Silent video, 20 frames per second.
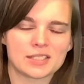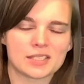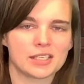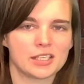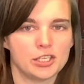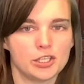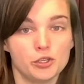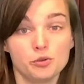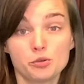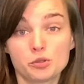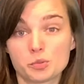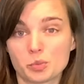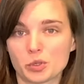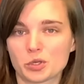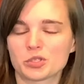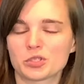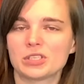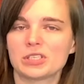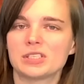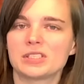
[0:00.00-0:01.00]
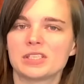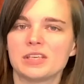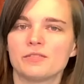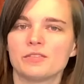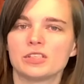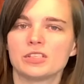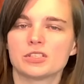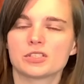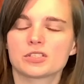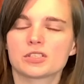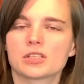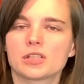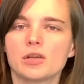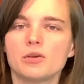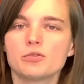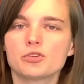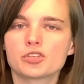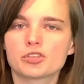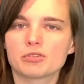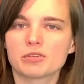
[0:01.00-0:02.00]
an accused person is given
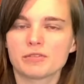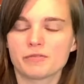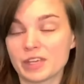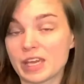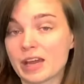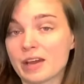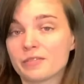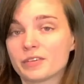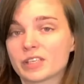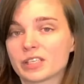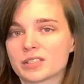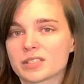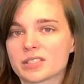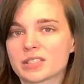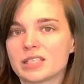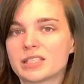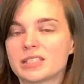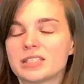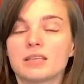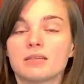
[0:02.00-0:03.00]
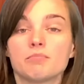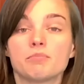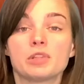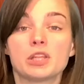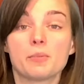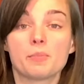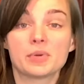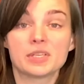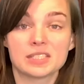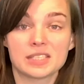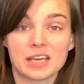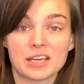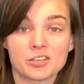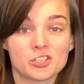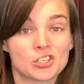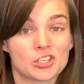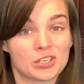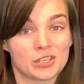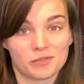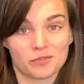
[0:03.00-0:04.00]
disclosure of the evidence that's in the
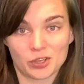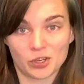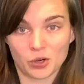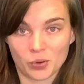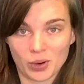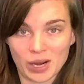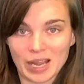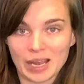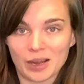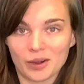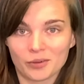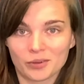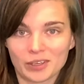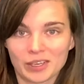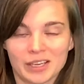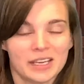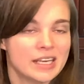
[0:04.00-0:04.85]
possession of the Crown.